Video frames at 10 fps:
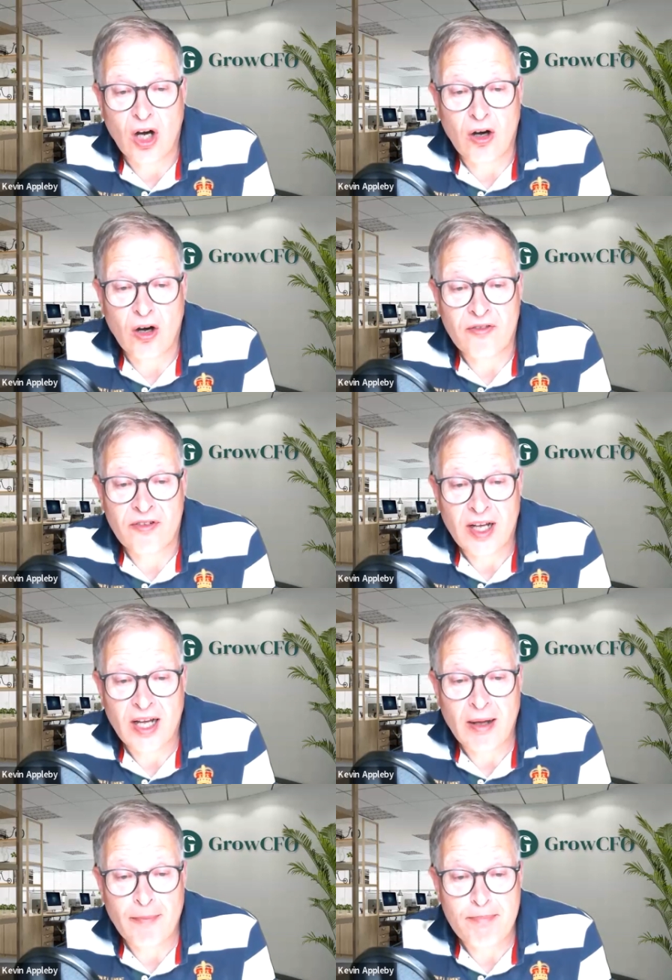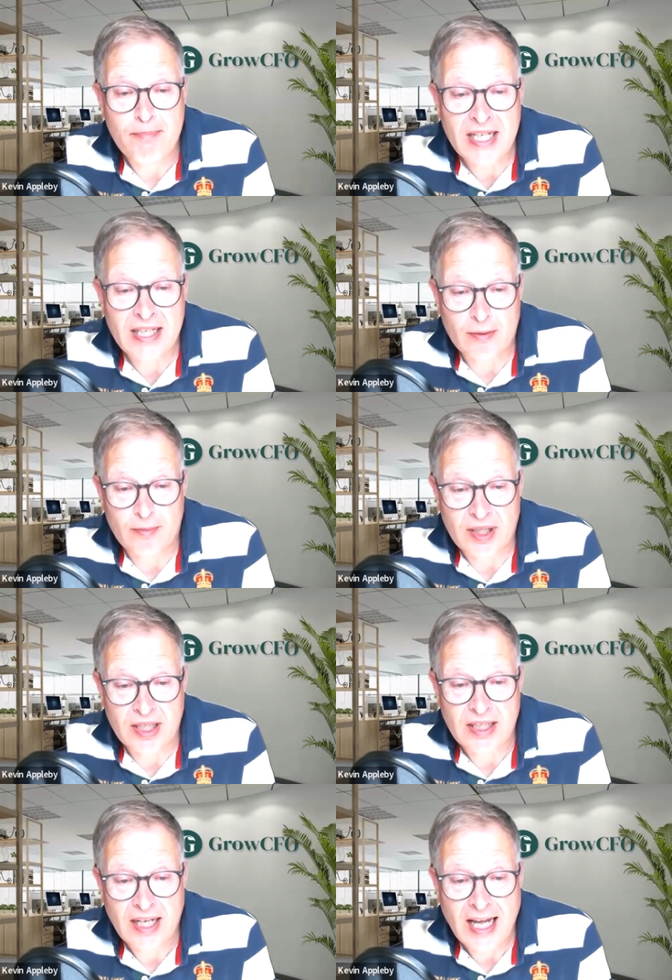of a big
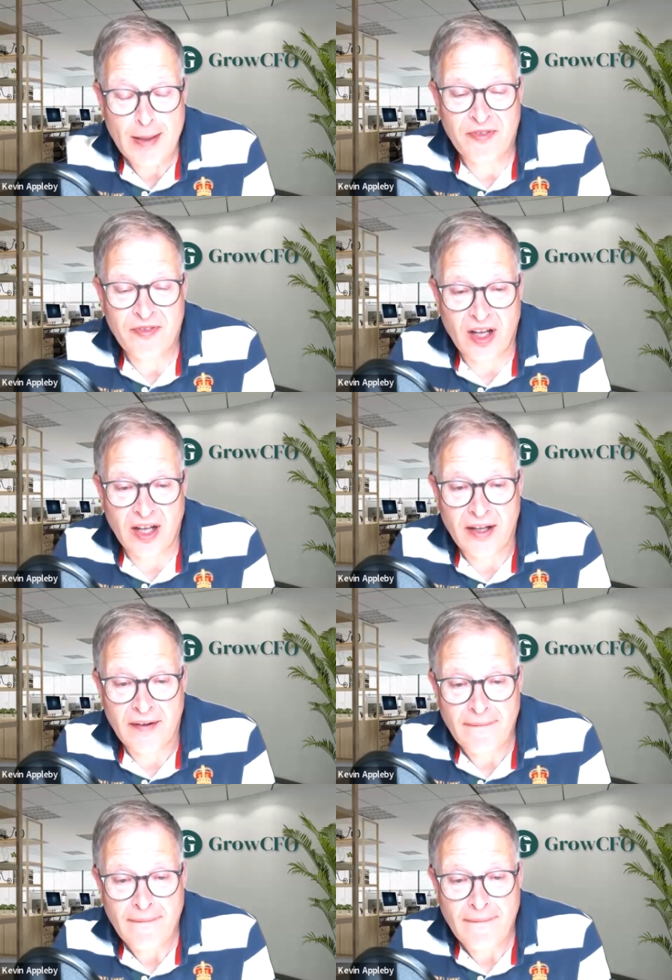company, Appfire.